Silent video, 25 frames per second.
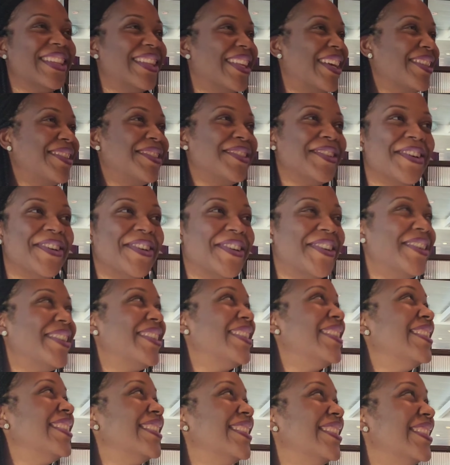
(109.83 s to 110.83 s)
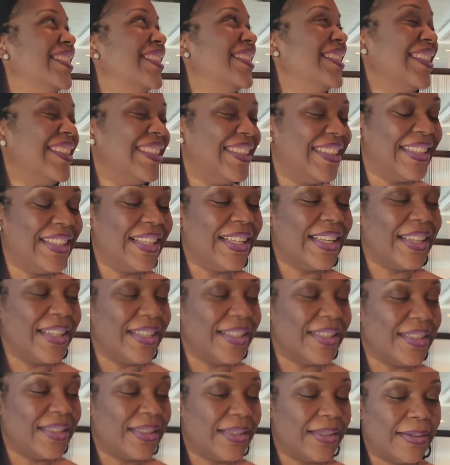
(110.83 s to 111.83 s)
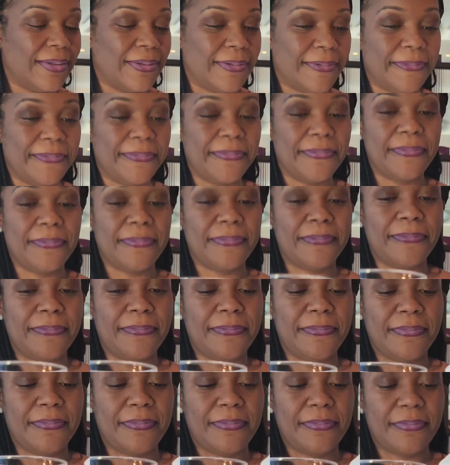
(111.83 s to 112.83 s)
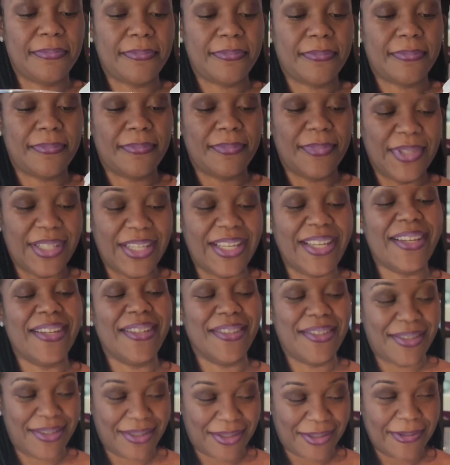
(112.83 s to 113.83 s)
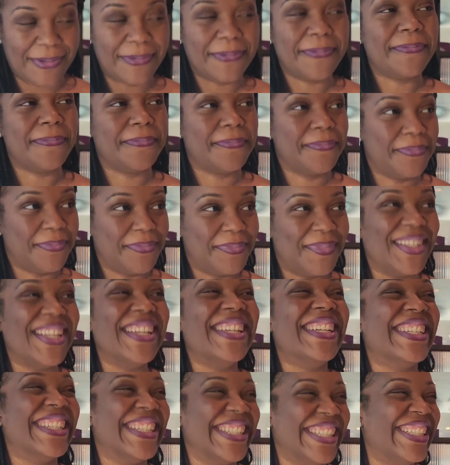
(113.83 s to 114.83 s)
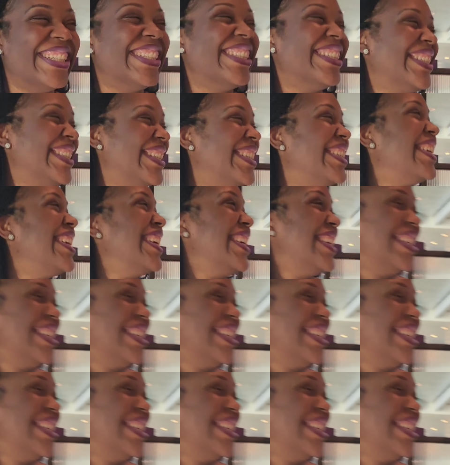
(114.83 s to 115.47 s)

yeah, beef or pork. No beef or pork. Yes. So chicken is a bit. Yeah, chicken. And water. Yeah, and water